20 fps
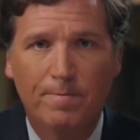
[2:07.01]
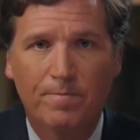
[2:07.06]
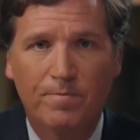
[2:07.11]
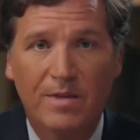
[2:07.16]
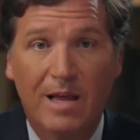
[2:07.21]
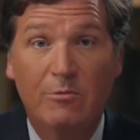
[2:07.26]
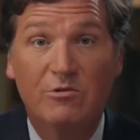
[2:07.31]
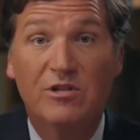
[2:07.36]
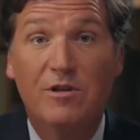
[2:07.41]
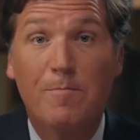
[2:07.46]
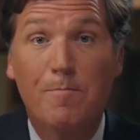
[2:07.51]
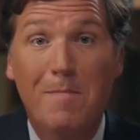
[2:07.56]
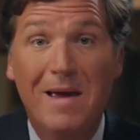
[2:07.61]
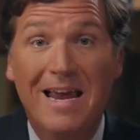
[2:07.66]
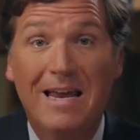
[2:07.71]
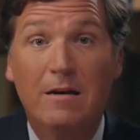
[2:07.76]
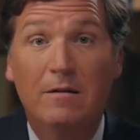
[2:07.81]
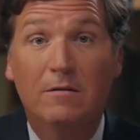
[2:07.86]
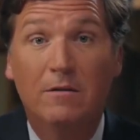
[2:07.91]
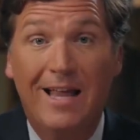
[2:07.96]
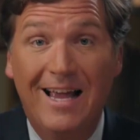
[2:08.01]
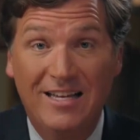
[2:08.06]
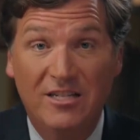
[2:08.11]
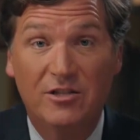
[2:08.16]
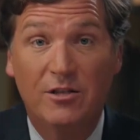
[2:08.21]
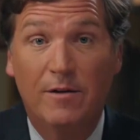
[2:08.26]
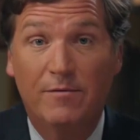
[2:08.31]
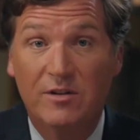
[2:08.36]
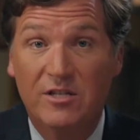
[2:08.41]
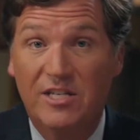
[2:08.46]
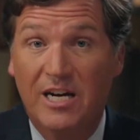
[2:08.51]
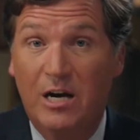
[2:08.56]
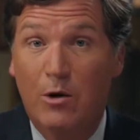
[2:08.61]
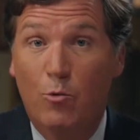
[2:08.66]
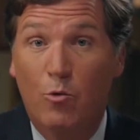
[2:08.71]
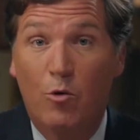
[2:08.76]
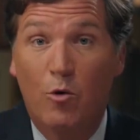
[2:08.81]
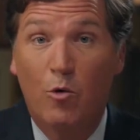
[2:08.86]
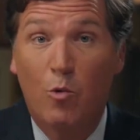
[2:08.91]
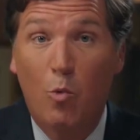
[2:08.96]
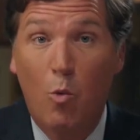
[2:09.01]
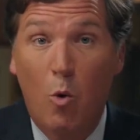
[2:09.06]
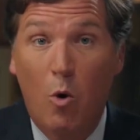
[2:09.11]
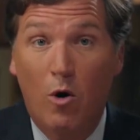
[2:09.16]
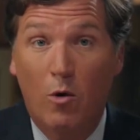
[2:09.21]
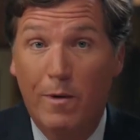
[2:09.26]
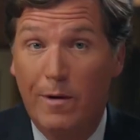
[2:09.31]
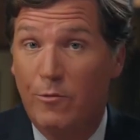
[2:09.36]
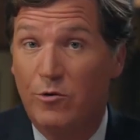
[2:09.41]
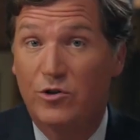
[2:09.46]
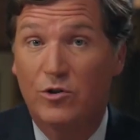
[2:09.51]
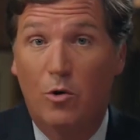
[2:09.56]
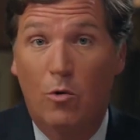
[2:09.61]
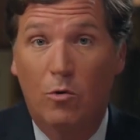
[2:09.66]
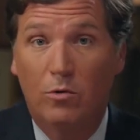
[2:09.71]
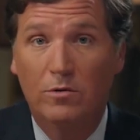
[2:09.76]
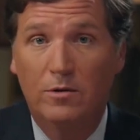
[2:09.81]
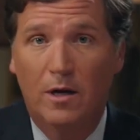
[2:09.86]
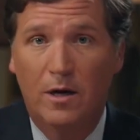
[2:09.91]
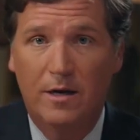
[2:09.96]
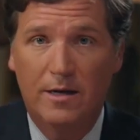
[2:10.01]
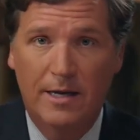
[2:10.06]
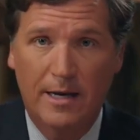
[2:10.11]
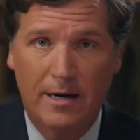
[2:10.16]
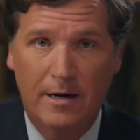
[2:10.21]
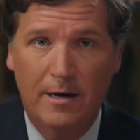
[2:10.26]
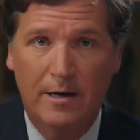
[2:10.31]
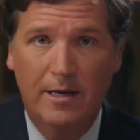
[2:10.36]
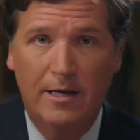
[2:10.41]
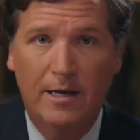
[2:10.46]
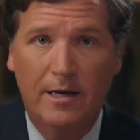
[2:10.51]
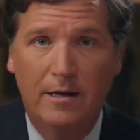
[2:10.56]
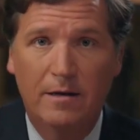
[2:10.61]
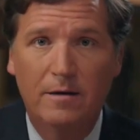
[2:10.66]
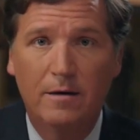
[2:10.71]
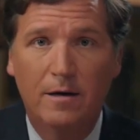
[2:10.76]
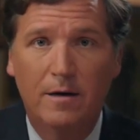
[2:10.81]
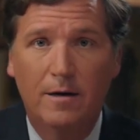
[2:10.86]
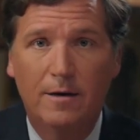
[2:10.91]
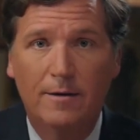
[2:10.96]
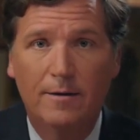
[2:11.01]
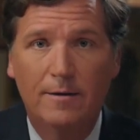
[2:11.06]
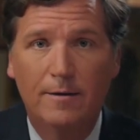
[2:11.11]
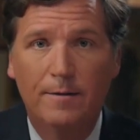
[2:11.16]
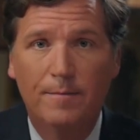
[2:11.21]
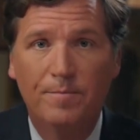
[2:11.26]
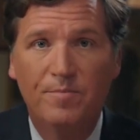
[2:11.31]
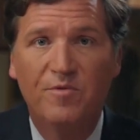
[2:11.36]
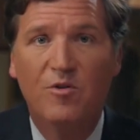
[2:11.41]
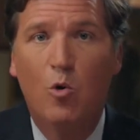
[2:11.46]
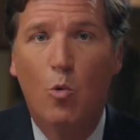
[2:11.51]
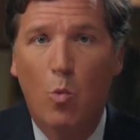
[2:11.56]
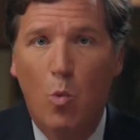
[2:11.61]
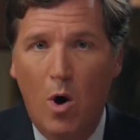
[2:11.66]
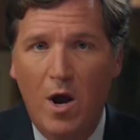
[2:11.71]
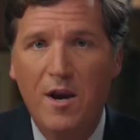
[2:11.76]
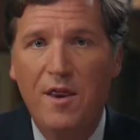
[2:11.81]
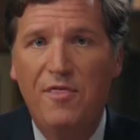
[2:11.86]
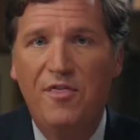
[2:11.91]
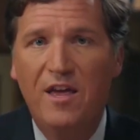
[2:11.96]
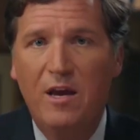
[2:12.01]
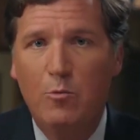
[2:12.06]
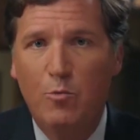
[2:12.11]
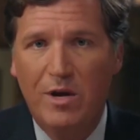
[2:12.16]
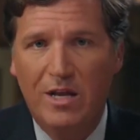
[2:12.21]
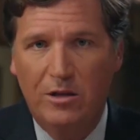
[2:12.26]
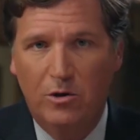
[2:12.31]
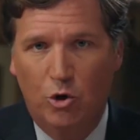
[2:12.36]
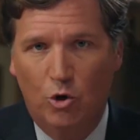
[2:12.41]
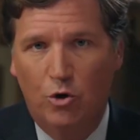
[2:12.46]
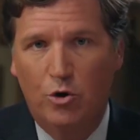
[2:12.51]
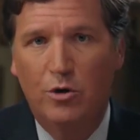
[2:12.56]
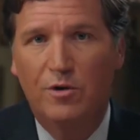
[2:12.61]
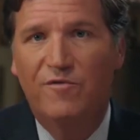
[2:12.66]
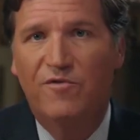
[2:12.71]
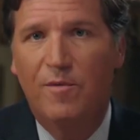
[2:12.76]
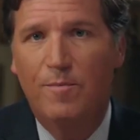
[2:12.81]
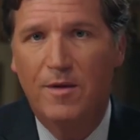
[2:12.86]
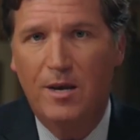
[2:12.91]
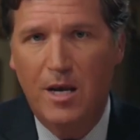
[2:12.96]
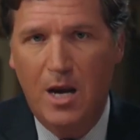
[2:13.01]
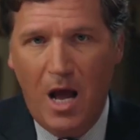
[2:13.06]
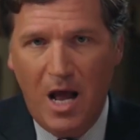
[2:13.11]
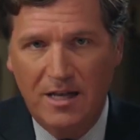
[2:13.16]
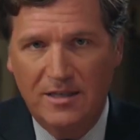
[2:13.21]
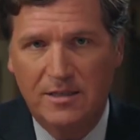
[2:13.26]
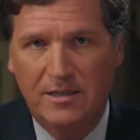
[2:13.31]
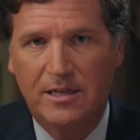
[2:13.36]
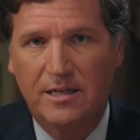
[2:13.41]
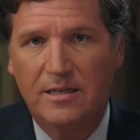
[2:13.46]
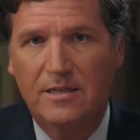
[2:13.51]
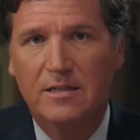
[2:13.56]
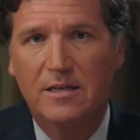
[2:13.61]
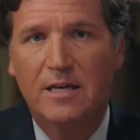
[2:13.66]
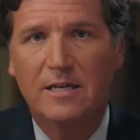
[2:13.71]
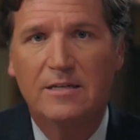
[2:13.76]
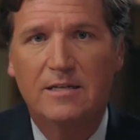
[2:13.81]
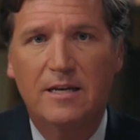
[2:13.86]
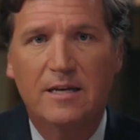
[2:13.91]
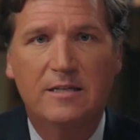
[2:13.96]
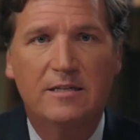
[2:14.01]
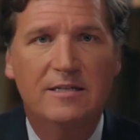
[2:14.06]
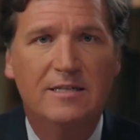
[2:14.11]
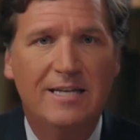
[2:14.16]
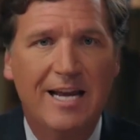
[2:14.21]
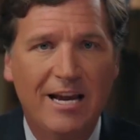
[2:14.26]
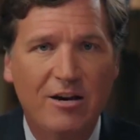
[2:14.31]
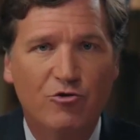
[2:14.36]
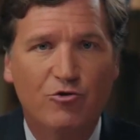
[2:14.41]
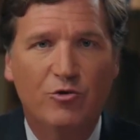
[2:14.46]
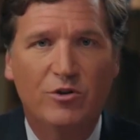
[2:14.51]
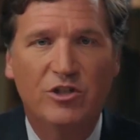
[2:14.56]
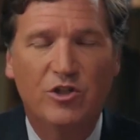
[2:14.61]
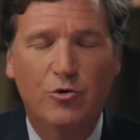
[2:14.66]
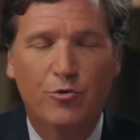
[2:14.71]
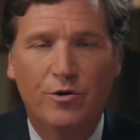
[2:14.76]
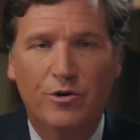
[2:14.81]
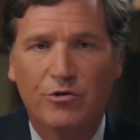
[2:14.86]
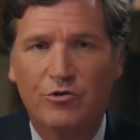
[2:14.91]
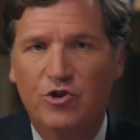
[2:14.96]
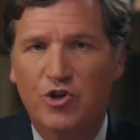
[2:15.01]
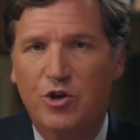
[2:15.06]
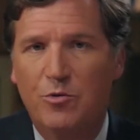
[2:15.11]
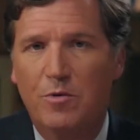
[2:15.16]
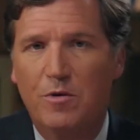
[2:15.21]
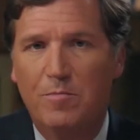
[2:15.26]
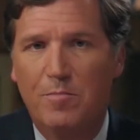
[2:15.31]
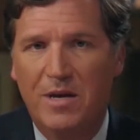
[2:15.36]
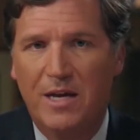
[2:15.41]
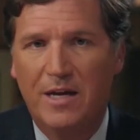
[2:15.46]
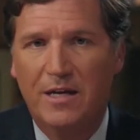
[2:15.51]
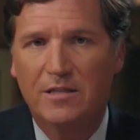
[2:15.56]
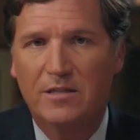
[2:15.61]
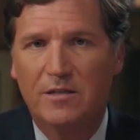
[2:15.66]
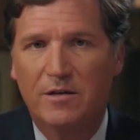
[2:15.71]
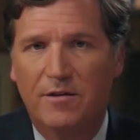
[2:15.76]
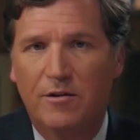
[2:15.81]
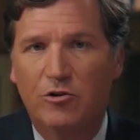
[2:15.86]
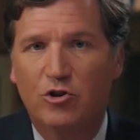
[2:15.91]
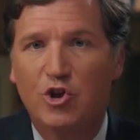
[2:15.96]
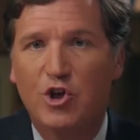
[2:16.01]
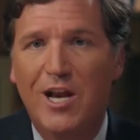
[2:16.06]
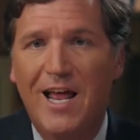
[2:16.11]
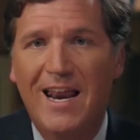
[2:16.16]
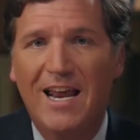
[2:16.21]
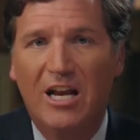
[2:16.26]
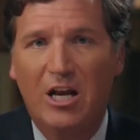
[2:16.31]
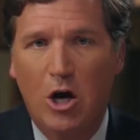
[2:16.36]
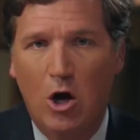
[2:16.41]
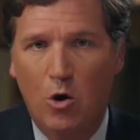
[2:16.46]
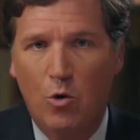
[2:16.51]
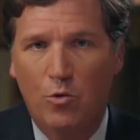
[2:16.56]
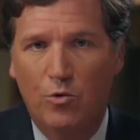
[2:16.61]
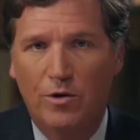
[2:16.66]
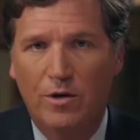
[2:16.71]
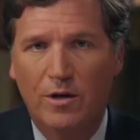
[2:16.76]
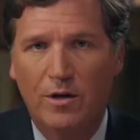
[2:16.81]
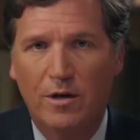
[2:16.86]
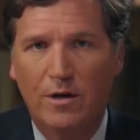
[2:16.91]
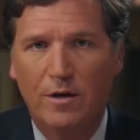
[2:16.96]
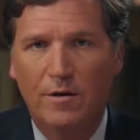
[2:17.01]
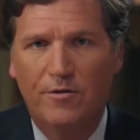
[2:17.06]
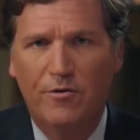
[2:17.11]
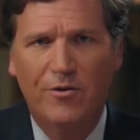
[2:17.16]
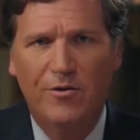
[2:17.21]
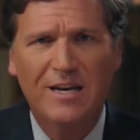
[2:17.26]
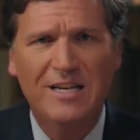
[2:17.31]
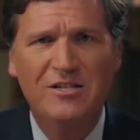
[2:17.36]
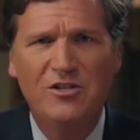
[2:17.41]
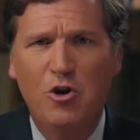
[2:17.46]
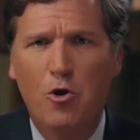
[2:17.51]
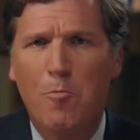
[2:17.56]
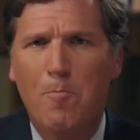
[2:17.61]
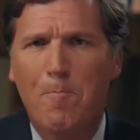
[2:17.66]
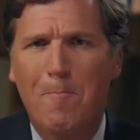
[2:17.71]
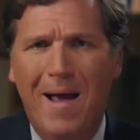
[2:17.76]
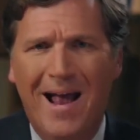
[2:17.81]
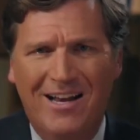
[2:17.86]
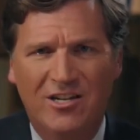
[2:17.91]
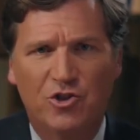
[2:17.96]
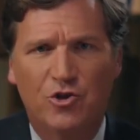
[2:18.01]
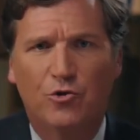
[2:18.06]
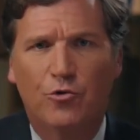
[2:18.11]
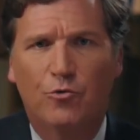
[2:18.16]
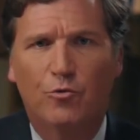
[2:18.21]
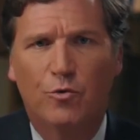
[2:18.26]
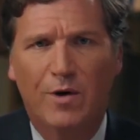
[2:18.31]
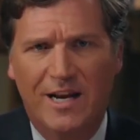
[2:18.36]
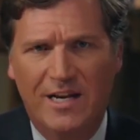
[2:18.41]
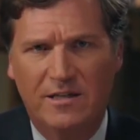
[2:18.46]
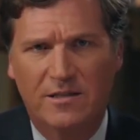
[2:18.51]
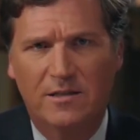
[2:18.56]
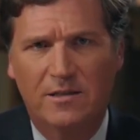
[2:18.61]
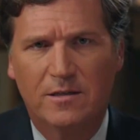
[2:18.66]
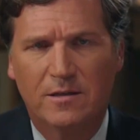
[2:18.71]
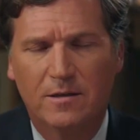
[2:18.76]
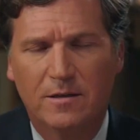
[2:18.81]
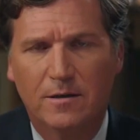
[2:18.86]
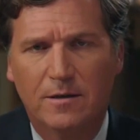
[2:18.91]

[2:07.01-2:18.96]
That was the main lesson of the Second World War, we were told again and again. The one thing we learned from the Nazis is that it's dangerous to reduce human beings to their genetic code. There is no master race.